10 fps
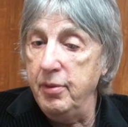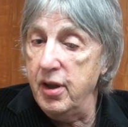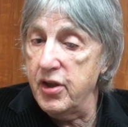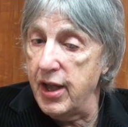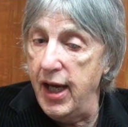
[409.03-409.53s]
I'm
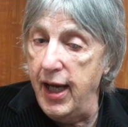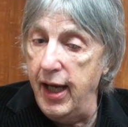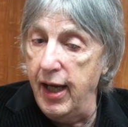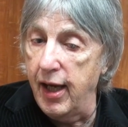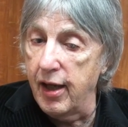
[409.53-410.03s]
gonna
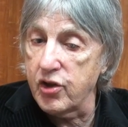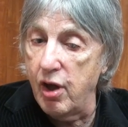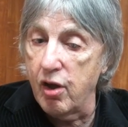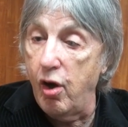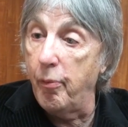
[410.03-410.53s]
say uh, a
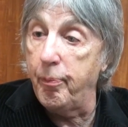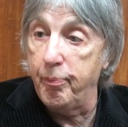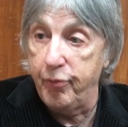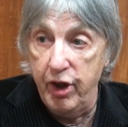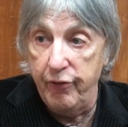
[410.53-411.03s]
song called
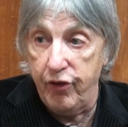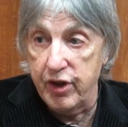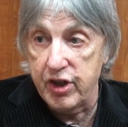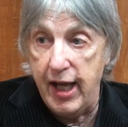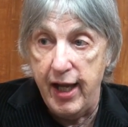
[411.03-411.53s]
"Freedom for
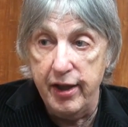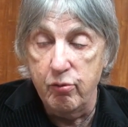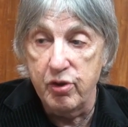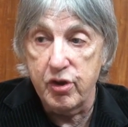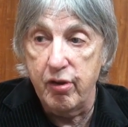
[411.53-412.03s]
the
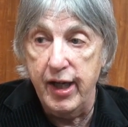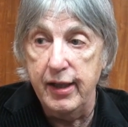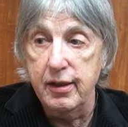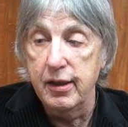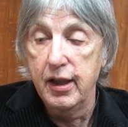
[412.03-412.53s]
Stallion" was
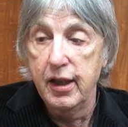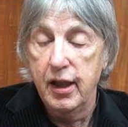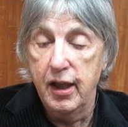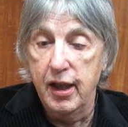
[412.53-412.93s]
great. Mm-hmm.